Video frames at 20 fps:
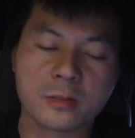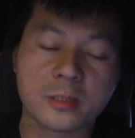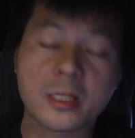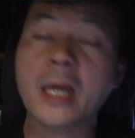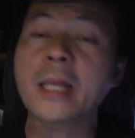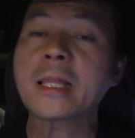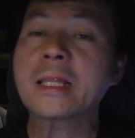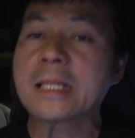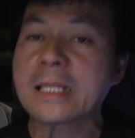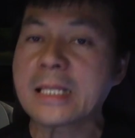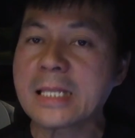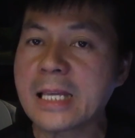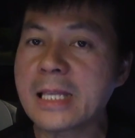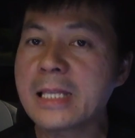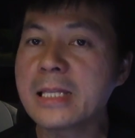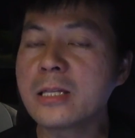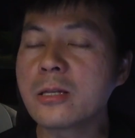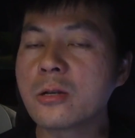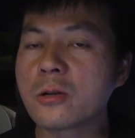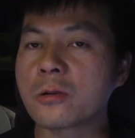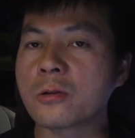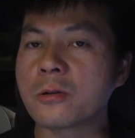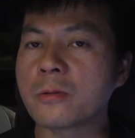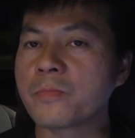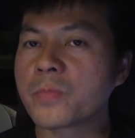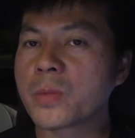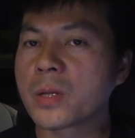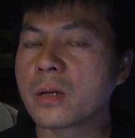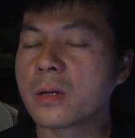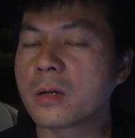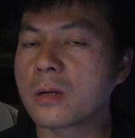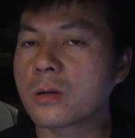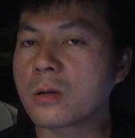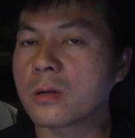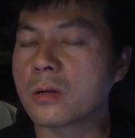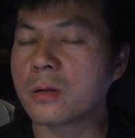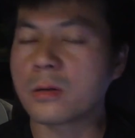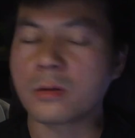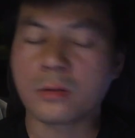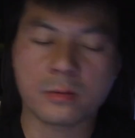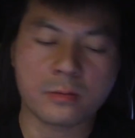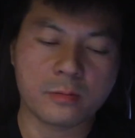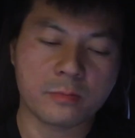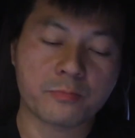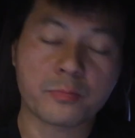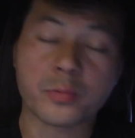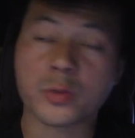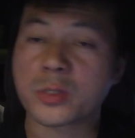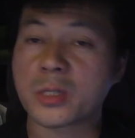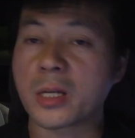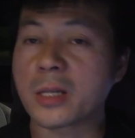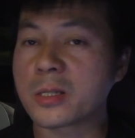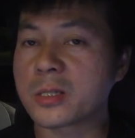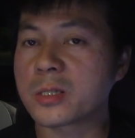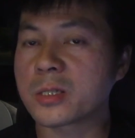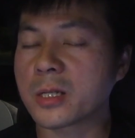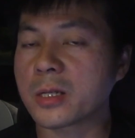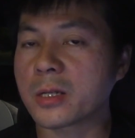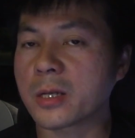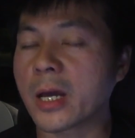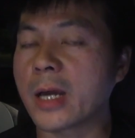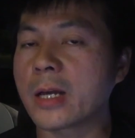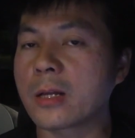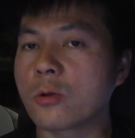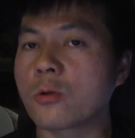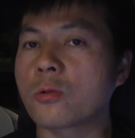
linear percent scale,